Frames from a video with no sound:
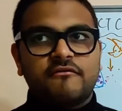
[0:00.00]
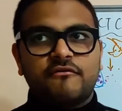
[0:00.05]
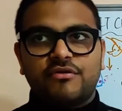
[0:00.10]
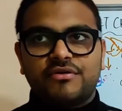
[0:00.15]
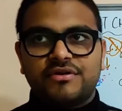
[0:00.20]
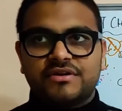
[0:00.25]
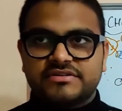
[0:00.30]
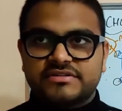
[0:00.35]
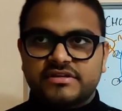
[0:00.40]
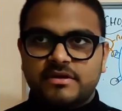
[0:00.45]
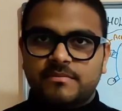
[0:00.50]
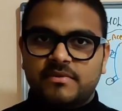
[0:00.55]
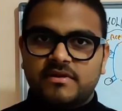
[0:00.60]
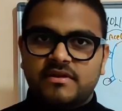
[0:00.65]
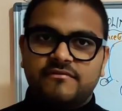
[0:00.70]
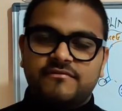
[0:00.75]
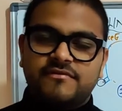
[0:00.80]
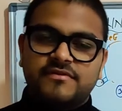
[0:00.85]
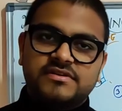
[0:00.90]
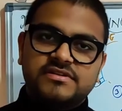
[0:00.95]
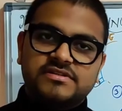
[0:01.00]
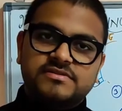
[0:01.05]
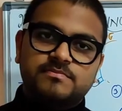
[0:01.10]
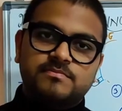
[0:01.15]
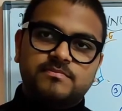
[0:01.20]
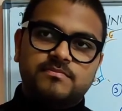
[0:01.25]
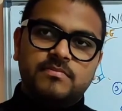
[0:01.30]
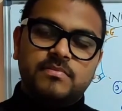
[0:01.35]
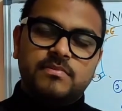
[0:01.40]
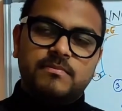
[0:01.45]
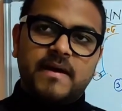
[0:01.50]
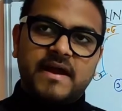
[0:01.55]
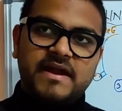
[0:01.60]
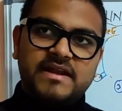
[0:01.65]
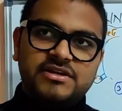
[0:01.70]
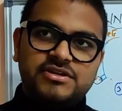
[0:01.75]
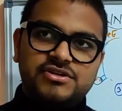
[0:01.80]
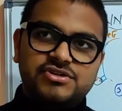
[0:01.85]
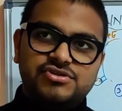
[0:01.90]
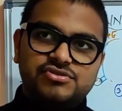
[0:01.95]
For example, if it is
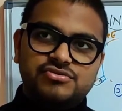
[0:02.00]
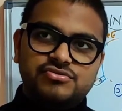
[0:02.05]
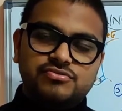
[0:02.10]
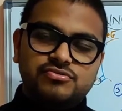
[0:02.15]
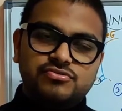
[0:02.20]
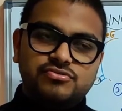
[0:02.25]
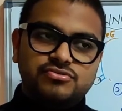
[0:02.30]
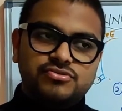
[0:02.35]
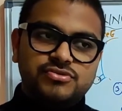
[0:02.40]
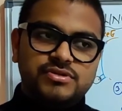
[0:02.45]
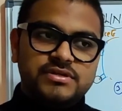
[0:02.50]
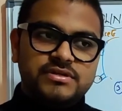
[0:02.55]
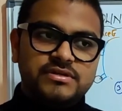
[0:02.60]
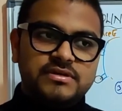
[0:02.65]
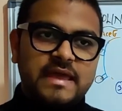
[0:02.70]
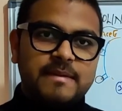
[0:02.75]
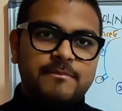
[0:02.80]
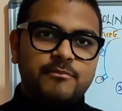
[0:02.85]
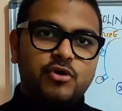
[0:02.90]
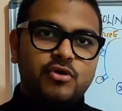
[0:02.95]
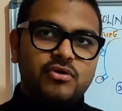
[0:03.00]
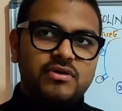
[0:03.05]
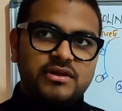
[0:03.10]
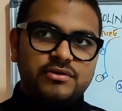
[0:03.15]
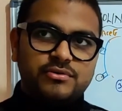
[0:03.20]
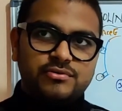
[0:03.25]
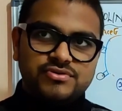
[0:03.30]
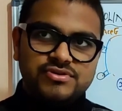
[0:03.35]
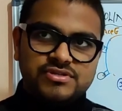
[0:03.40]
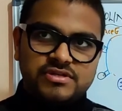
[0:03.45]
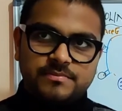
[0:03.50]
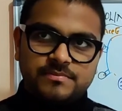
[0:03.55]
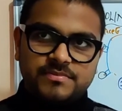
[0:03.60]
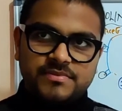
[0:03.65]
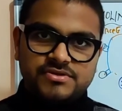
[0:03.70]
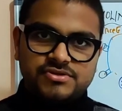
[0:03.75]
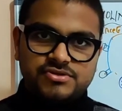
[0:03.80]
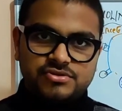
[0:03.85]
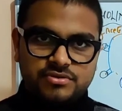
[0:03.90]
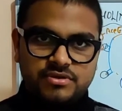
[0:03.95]
binding to the
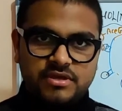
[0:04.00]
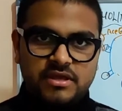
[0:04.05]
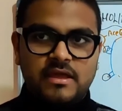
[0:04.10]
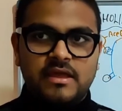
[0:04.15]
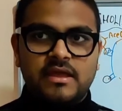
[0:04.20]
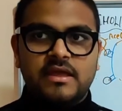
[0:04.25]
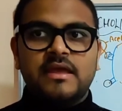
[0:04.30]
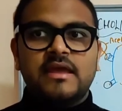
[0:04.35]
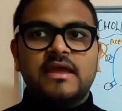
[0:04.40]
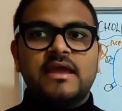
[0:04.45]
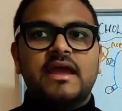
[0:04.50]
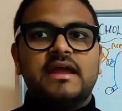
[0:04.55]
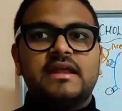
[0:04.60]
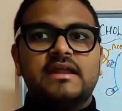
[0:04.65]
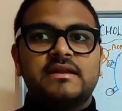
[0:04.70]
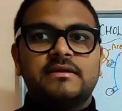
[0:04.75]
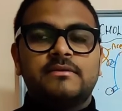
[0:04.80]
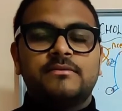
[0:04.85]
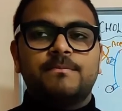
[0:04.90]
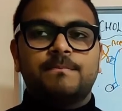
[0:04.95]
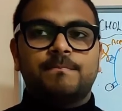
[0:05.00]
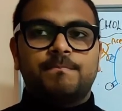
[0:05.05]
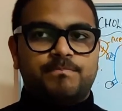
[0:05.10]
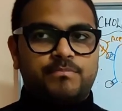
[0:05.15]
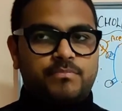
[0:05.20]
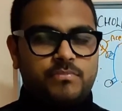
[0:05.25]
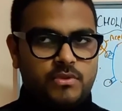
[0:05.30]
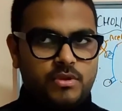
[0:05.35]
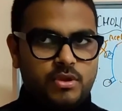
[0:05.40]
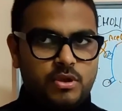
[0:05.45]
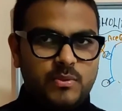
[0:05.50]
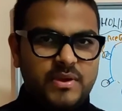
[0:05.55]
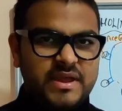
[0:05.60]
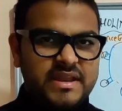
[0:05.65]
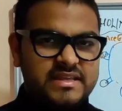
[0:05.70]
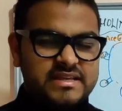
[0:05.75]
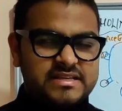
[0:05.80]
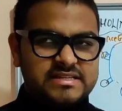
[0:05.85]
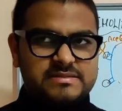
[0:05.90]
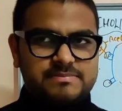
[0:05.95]
M-cholinereceptors, okay, in
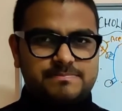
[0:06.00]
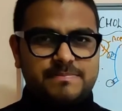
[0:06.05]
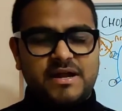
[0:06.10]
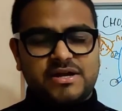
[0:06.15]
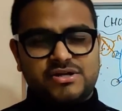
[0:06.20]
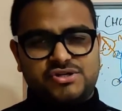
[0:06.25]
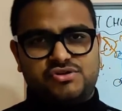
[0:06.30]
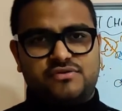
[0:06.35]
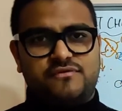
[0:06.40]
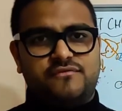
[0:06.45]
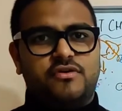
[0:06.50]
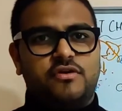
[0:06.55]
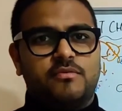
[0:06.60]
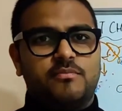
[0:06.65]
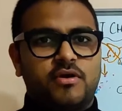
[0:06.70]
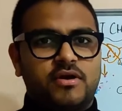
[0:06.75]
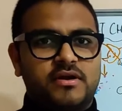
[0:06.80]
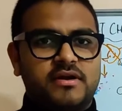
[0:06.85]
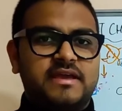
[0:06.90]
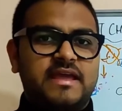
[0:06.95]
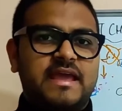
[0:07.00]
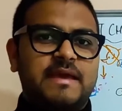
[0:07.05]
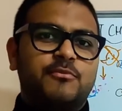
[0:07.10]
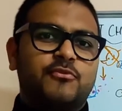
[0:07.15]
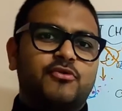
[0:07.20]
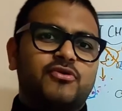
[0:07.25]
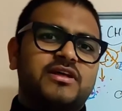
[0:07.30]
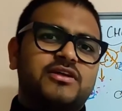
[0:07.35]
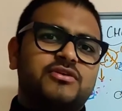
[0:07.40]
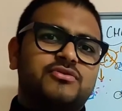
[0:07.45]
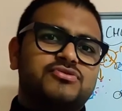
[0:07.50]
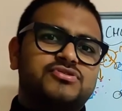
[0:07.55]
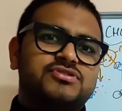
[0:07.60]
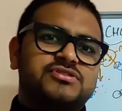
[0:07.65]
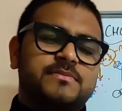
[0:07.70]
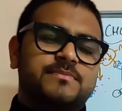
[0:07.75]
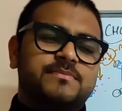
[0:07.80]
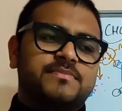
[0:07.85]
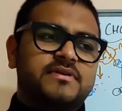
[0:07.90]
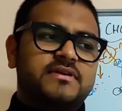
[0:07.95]
various parts of your body,
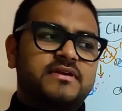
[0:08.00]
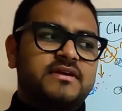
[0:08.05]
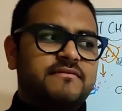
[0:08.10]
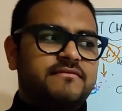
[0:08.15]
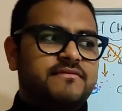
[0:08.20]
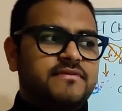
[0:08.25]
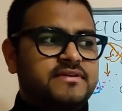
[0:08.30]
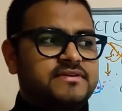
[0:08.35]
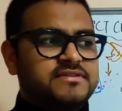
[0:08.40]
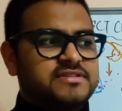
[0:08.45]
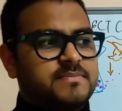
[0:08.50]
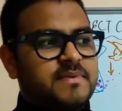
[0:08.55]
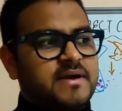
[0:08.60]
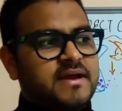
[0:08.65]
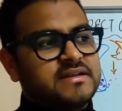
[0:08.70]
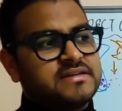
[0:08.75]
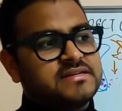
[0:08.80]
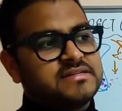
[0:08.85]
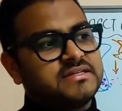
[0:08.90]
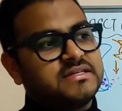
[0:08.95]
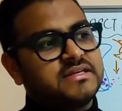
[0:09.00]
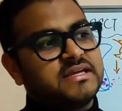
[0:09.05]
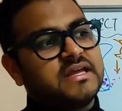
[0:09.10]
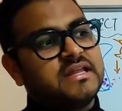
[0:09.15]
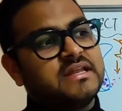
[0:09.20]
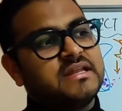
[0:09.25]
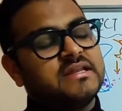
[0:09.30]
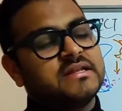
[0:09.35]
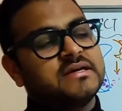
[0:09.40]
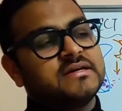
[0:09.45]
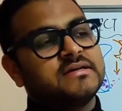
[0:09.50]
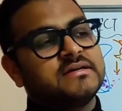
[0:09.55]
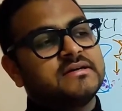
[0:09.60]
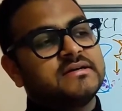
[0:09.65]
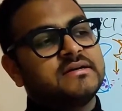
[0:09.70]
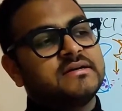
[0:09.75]
M-cholinereceptor, if it's binding in